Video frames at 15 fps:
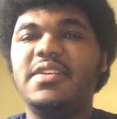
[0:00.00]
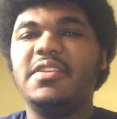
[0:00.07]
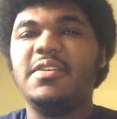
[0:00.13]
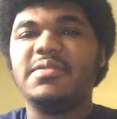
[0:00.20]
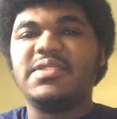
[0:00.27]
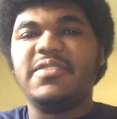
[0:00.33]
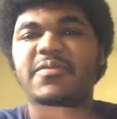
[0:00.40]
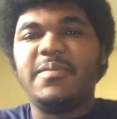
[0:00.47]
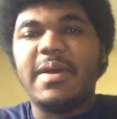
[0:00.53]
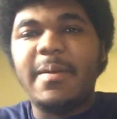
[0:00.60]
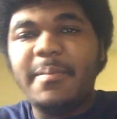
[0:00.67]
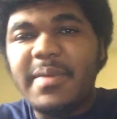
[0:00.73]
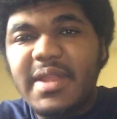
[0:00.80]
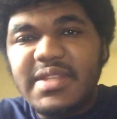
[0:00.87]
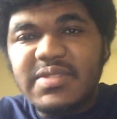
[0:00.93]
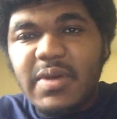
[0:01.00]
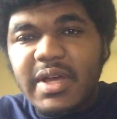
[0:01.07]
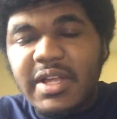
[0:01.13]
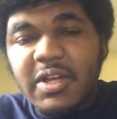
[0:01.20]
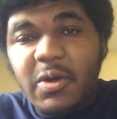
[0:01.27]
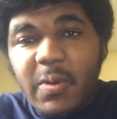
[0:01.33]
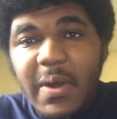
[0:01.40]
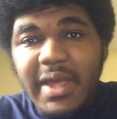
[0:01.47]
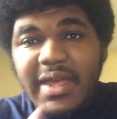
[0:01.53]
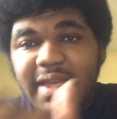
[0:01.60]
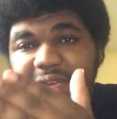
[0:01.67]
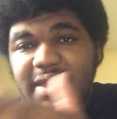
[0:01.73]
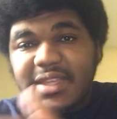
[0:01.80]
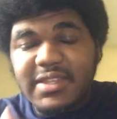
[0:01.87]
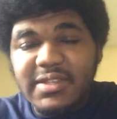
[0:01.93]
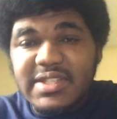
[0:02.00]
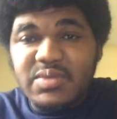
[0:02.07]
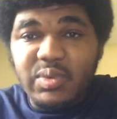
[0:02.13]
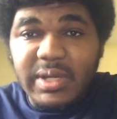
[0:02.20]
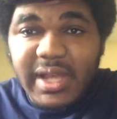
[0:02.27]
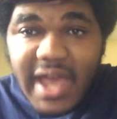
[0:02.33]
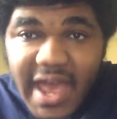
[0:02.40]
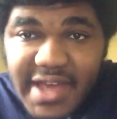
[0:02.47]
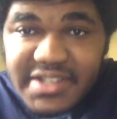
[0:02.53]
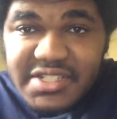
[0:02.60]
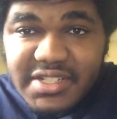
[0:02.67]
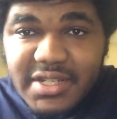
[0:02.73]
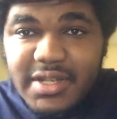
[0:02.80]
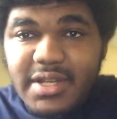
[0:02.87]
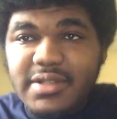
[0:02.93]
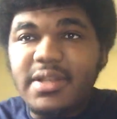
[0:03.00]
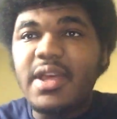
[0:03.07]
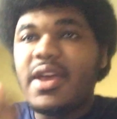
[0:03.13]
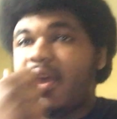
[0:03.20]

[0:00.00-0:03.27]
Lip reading: You know, 75 minutes so I can go right here and get to this reaction.